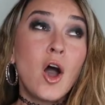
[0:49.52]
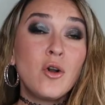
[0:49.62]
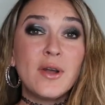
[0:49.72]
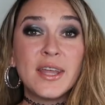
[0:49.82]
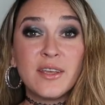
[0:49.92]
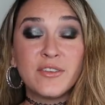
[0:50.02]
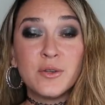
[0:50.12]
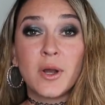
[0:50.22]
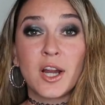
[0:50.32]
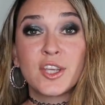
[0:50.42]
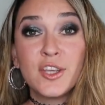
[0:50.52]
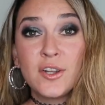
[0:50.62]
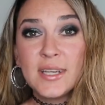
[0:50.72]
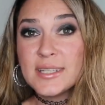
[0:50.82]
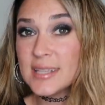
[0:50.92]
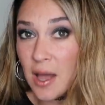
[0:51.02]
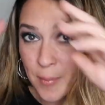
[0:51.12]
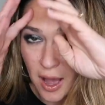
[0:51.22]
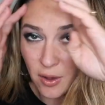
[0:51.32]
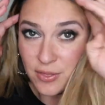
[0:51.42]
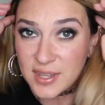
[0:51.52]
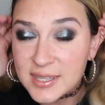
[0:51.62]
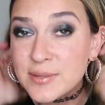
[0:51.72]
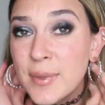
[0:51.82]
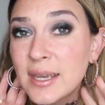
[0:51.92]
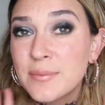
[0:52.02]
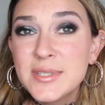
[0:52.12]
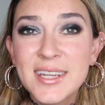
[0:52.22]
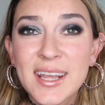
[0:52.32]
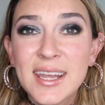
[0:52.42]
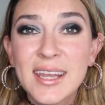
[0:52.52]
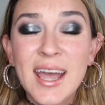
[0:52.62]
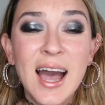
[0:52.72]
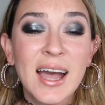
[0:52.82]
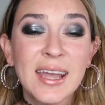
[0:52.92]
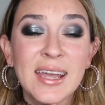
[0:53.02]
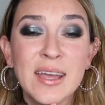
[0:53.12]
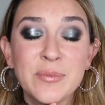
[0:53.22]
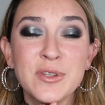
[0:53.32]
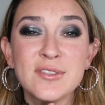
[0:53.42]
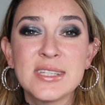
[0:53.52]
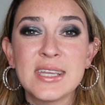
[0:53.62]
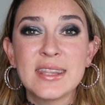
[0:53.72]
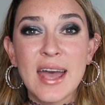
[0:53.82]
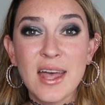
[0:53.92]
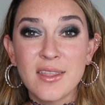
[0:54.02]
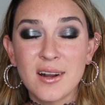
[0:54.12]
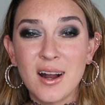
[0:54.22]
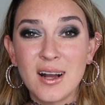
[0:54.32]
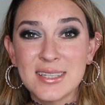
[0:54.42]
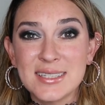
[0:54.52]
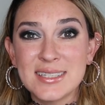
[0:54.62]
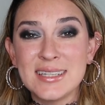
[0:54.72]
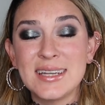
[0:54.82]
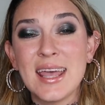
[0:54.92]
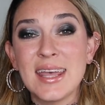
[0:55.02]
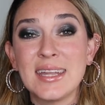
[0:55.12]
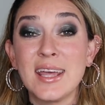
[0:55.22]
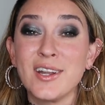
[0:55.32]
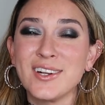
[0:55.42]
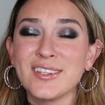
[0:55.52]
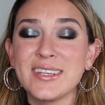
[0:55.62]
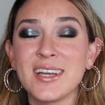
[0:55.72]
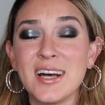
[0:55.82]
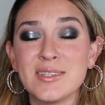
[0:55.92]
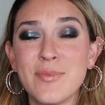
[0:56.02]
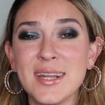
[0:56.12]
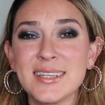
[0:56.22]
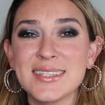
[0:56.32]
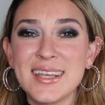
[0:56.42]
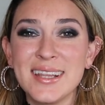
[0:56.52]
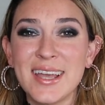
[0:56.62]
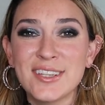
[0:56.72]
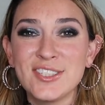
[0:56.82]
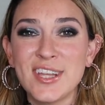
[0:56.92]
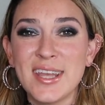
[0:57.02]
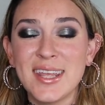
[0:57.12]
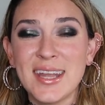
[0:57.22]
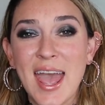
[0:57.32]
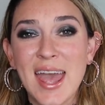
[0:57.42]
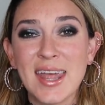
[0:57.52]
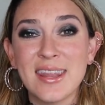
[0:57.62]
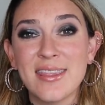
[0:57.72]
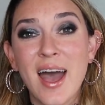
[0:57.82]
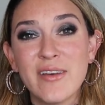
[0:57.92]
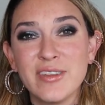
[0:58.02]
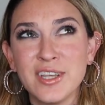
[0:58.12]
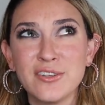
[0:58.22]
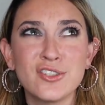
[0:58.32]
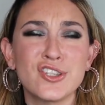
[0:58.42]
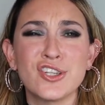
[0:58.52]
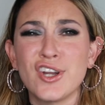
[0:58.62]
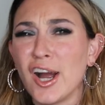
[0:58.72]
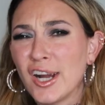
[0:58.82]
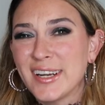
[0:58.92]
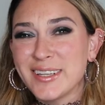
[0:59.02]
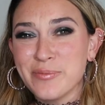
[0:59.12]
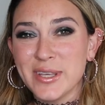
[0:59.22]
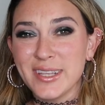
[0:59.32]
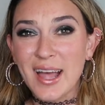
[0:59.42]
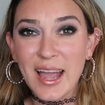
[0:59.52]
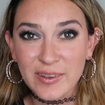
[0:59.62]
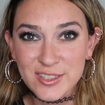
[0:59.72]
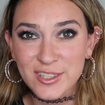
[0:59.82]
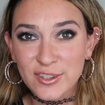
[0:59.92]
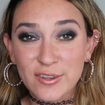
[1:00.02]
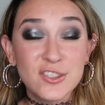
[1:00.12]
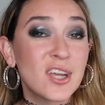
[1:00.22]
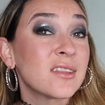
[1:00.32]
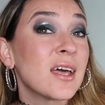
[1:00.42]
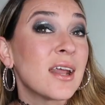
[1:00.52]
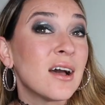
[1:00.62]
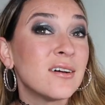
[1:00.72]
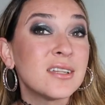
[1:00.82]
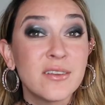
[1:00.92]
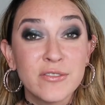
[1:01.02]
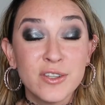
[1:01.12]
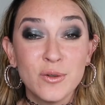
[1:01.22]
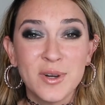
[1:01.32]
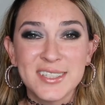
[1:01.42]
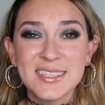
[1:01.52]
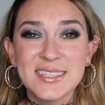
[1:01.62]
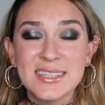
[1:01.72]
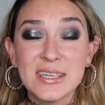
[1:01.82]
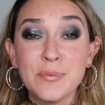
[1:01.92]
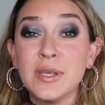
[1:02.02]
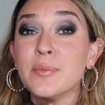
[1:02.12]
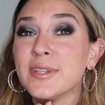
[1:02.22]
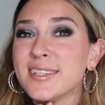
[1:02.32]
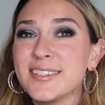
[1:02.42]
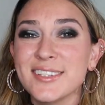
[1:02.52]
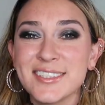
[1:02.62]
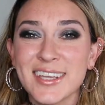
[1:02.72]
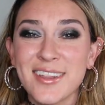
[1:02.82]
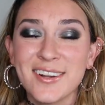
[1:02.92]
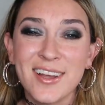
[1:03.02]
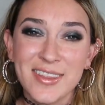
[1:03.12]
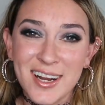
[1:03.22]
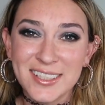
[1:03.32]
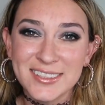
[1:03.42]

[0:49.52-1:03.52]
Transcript: Oh, and if you are curious about this makeup today, I am using the Heather Austin and Unearthly Cosmetics collection and that video should already be live, so you can go check that out if you want to see me put this look together on there.